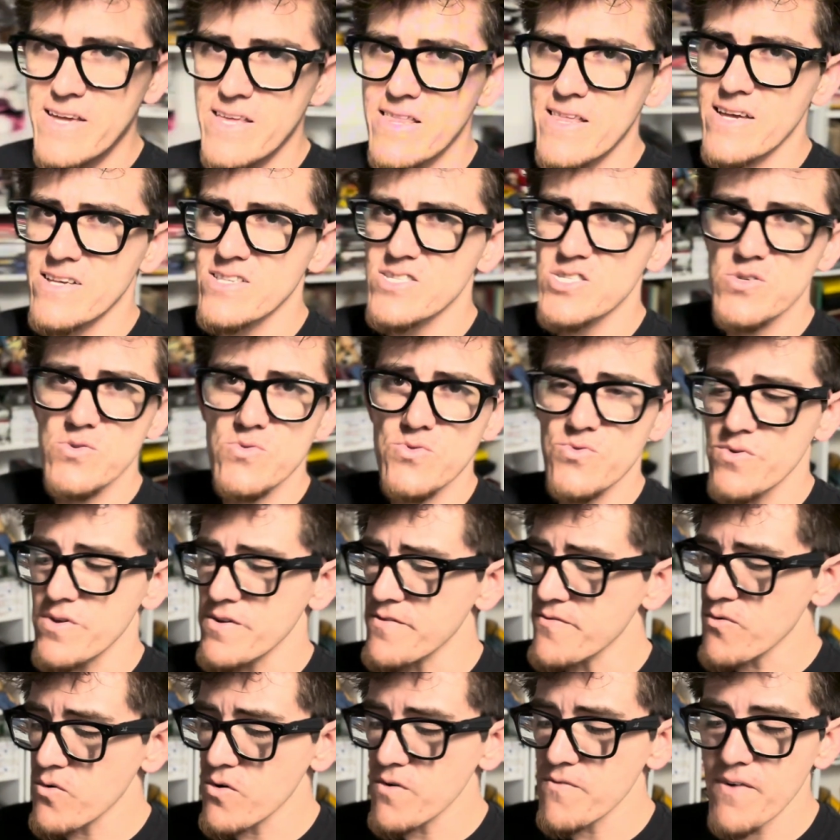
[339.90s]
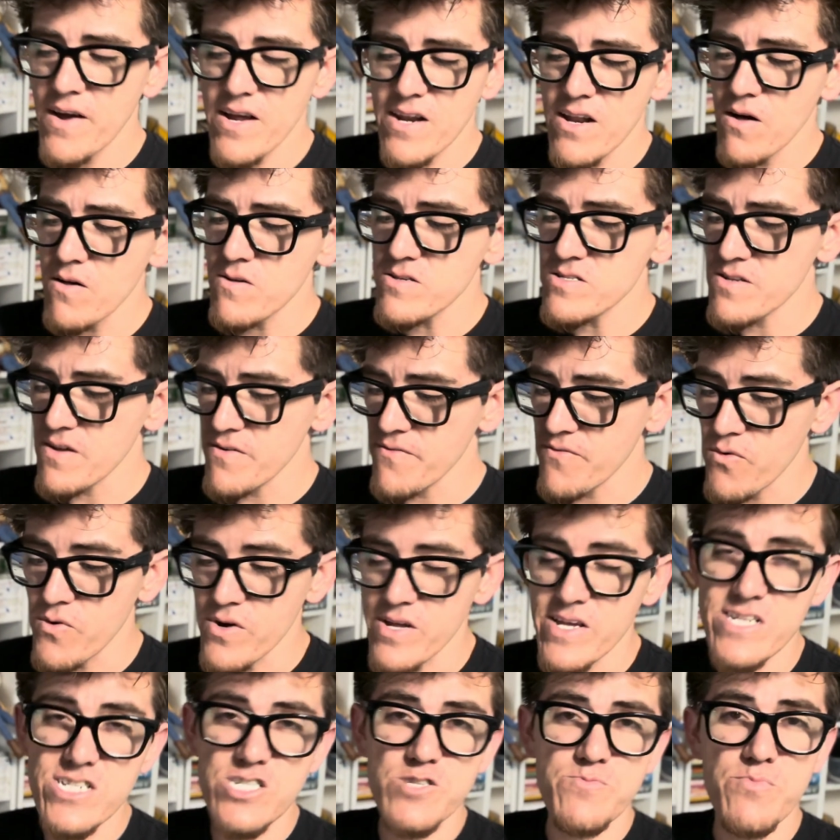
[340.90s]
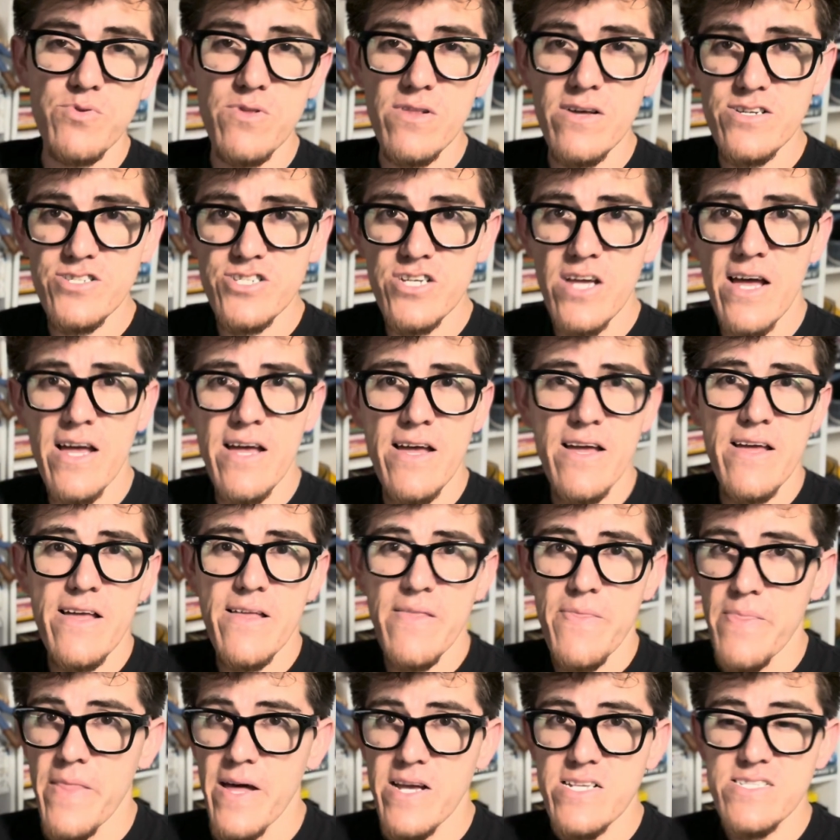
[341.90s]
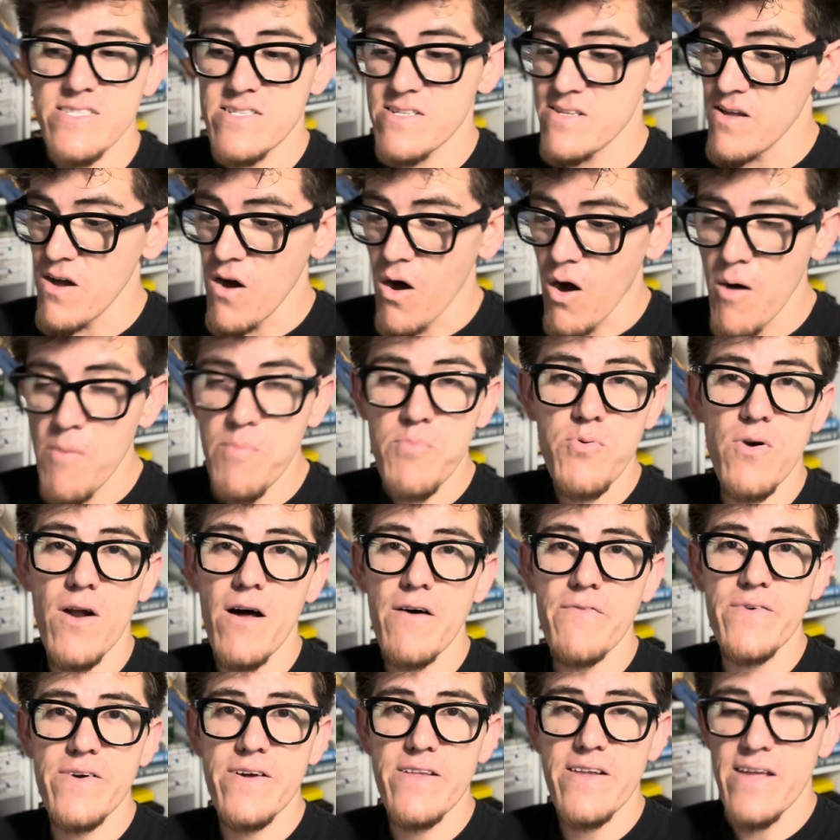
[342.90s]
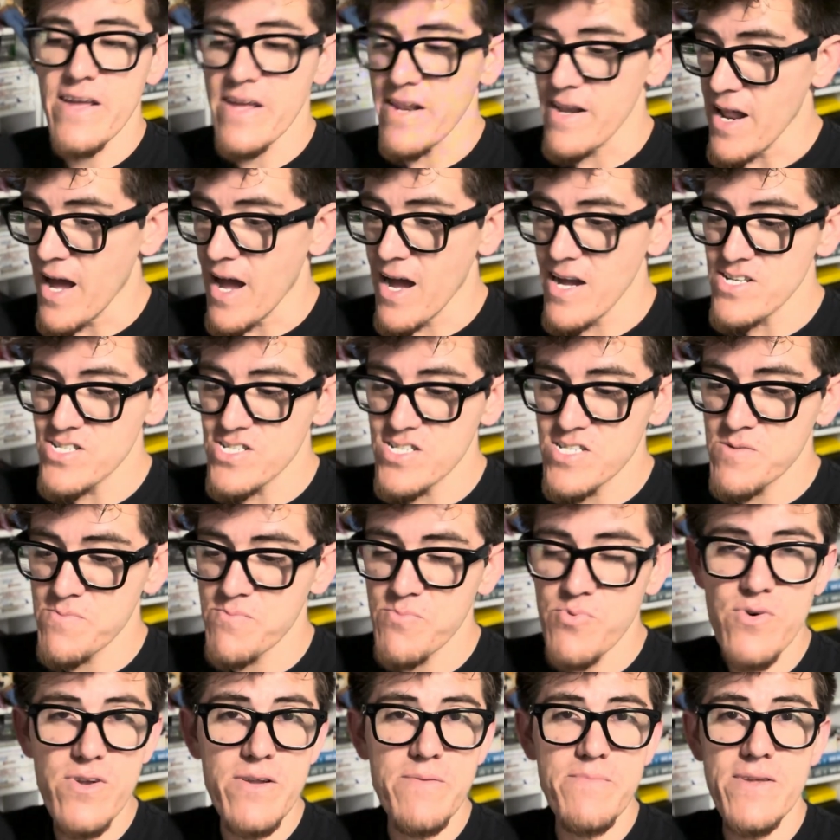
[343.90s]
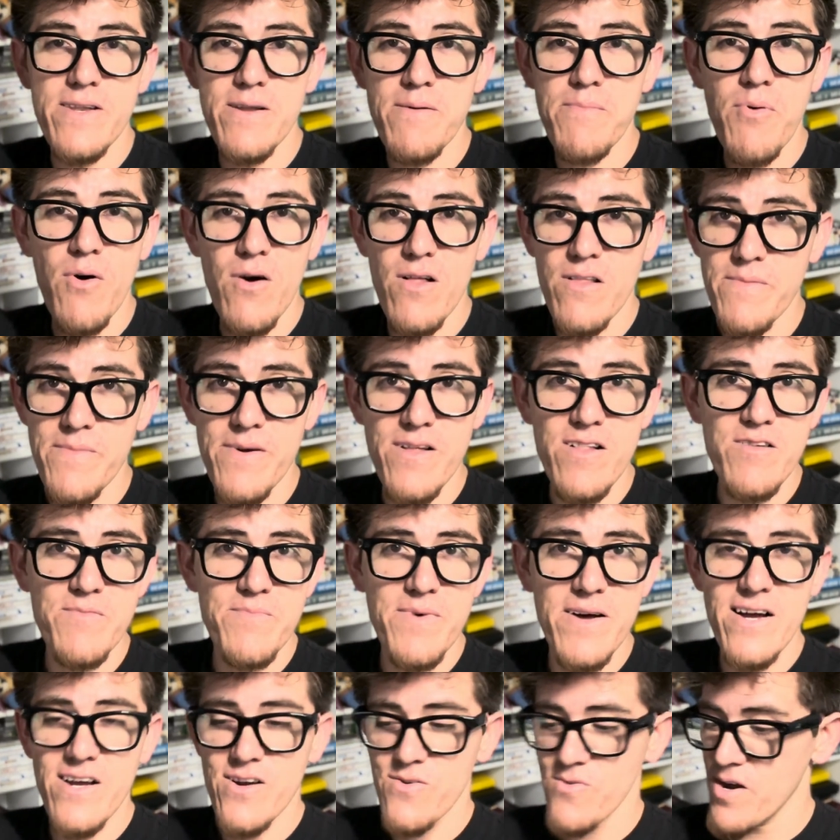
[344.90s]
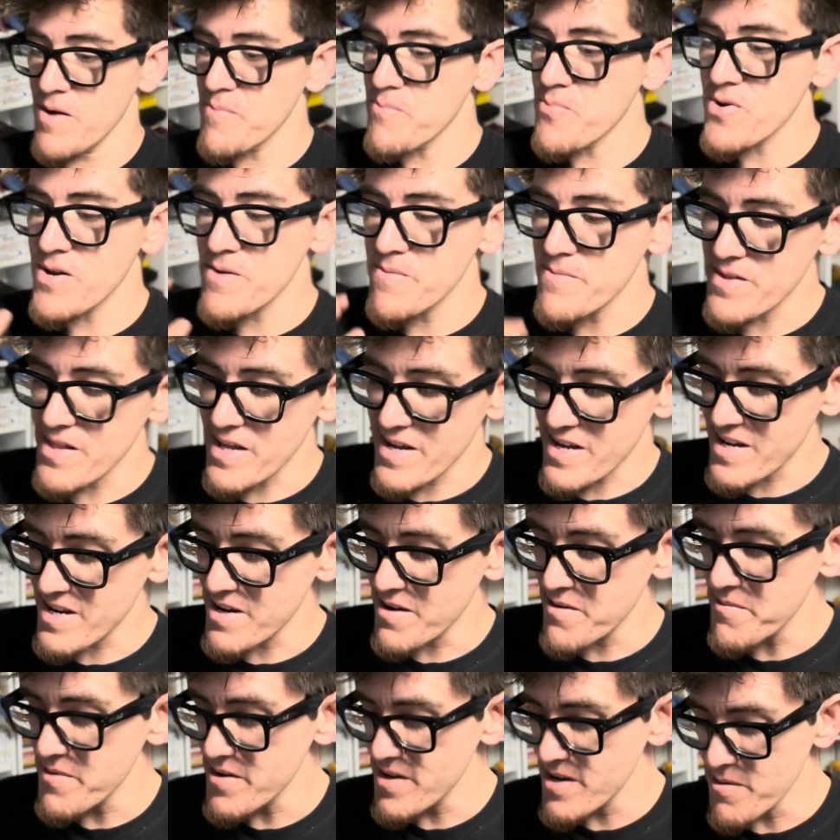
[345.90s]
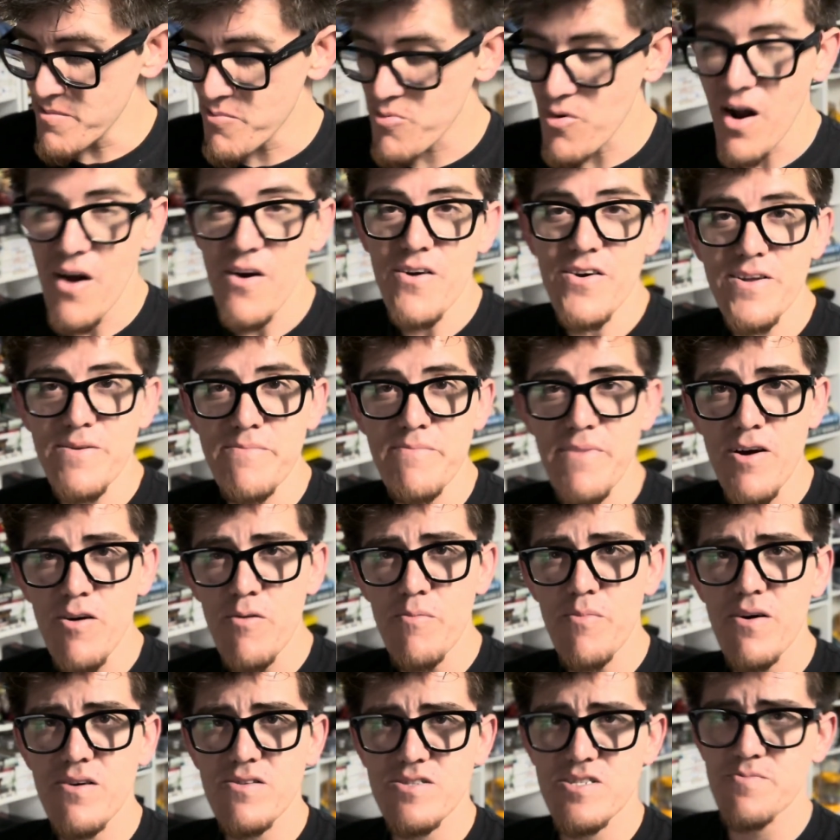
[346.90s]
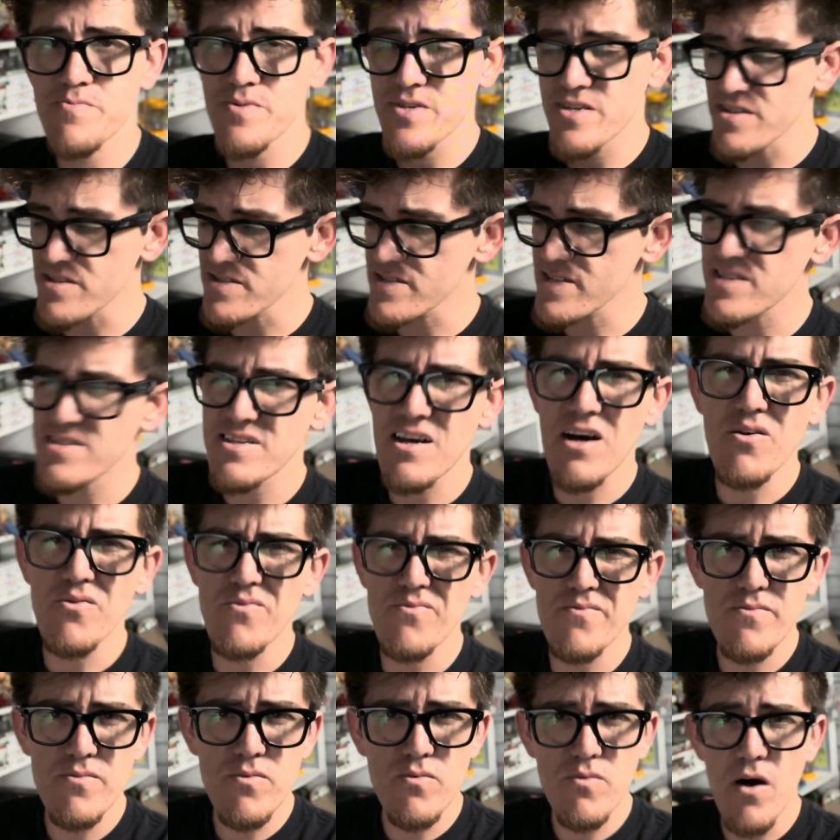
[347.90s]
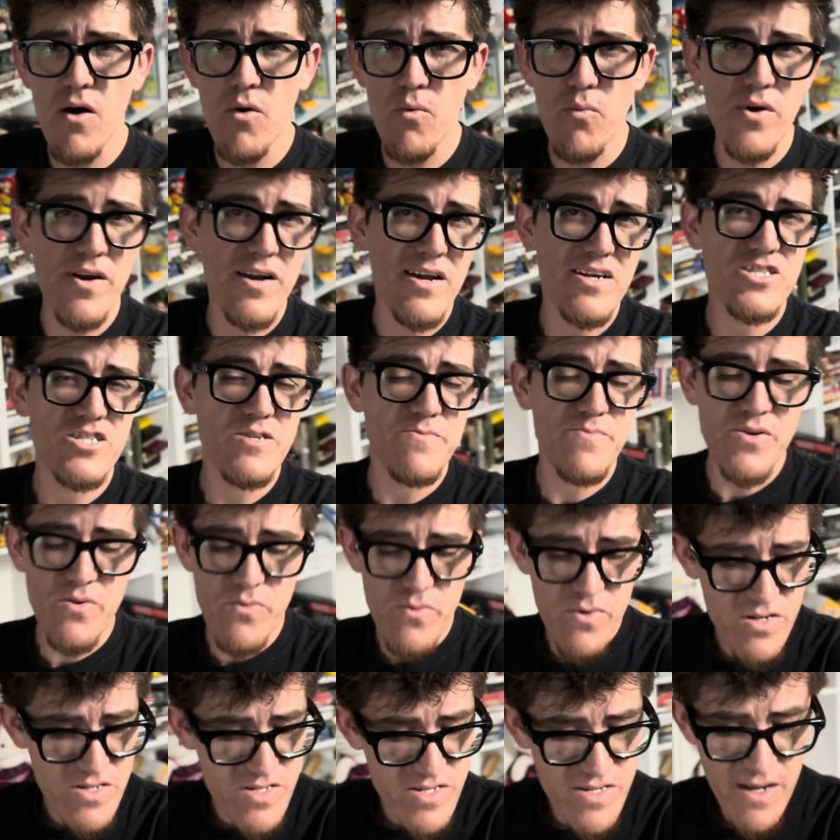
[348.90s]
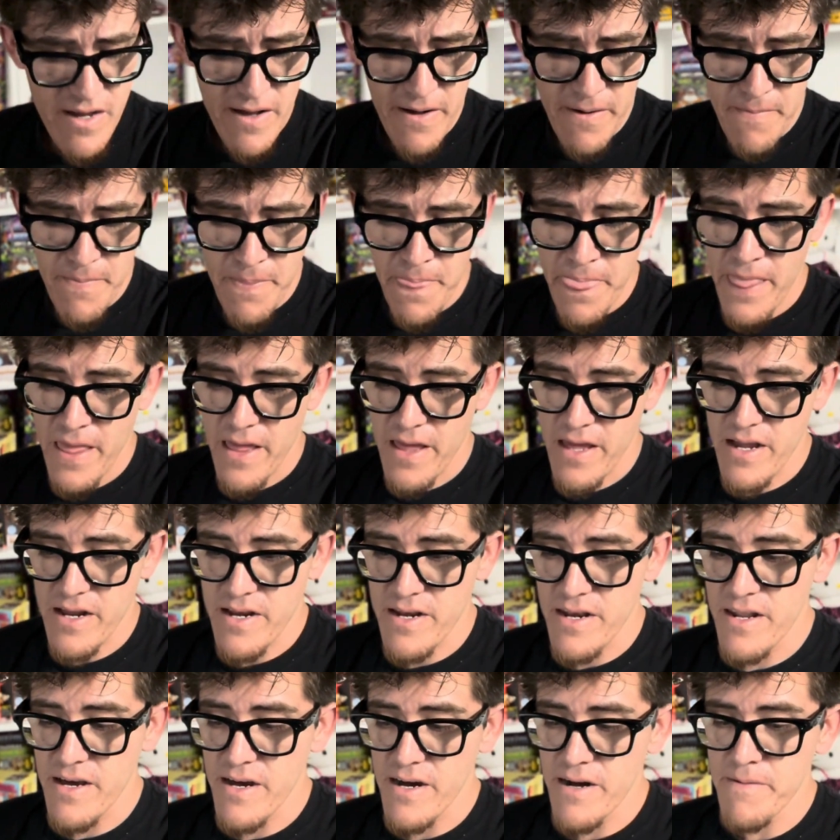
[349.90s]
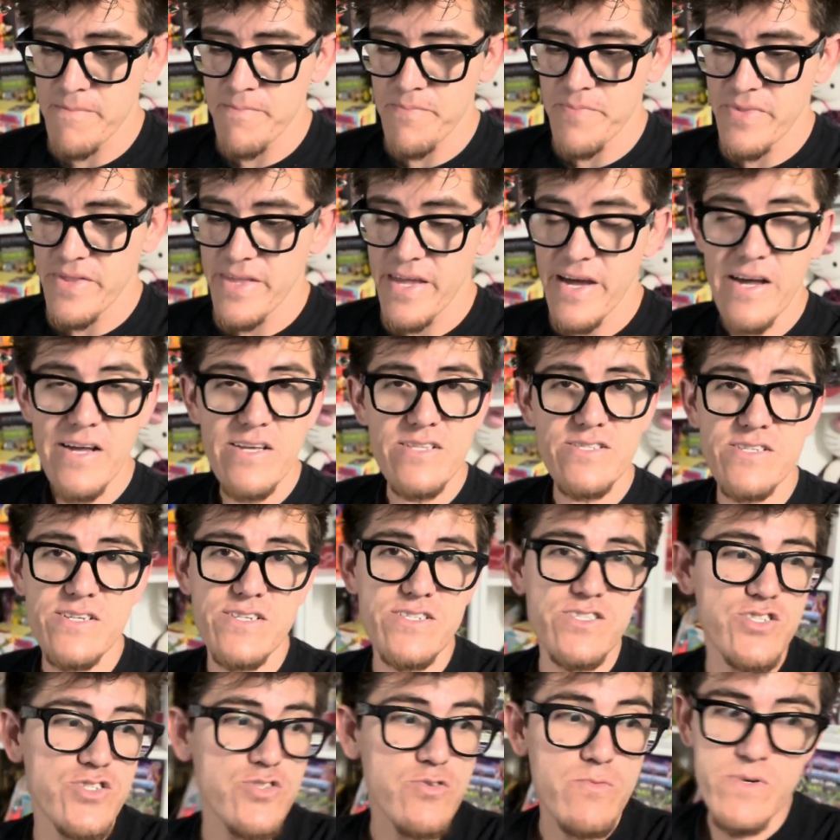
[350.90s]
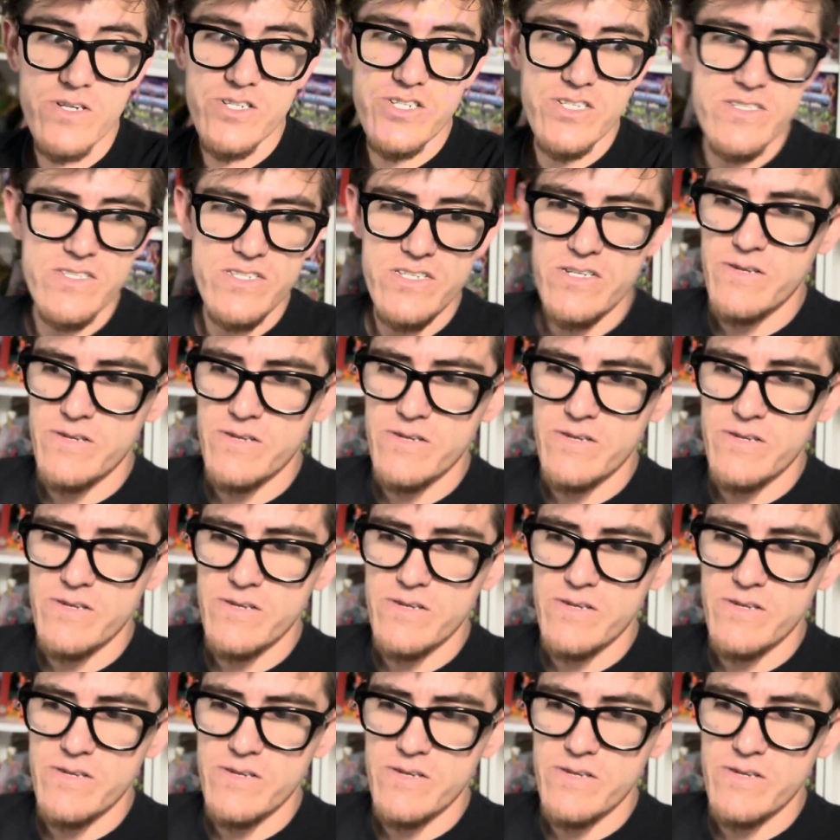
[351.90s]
like $2, $3, $4, $5 for each plush, that's all profit. And I just put them in a poly mailer bag, or I put them in like in a priority mailbox, because that's how one-hour shipping works. And yeah, it's so much easier.